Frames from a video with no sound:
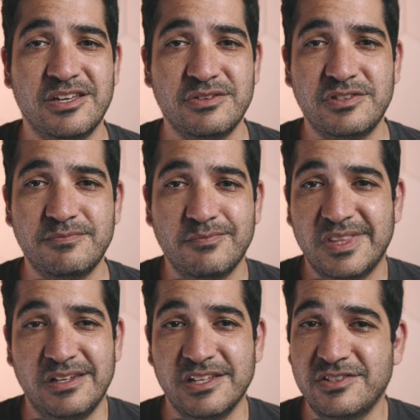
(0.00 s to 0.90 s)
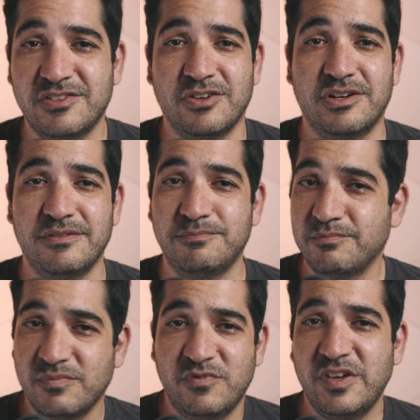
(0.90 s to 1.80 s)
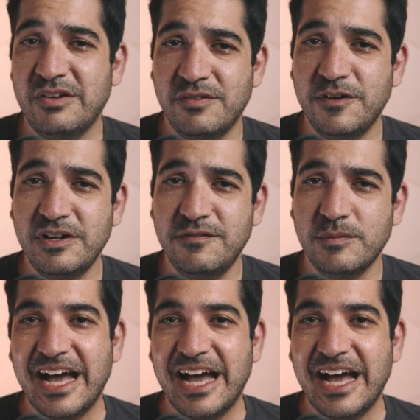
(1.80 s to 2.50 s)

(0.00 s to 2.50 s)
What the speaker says: those, the lists are fairly